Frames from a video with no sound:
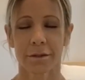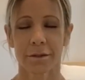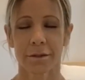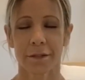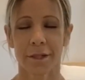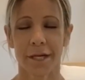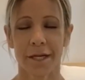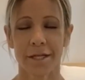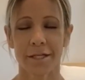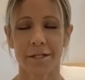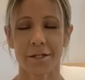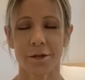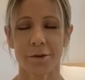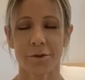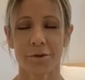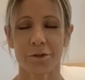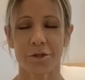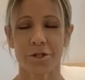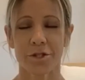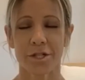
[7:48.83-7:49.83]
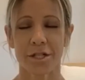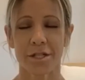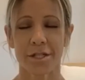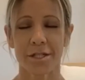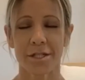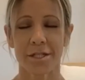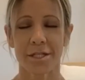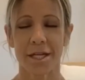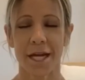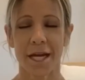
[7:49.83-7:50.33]
And so
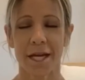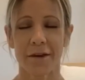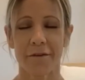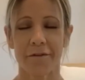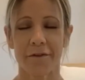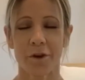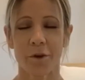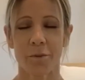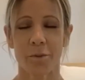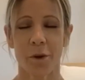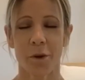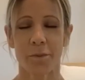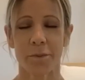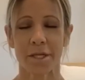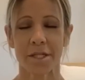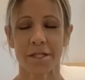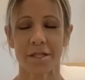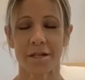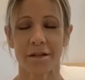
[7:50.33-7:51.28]
just take a few moments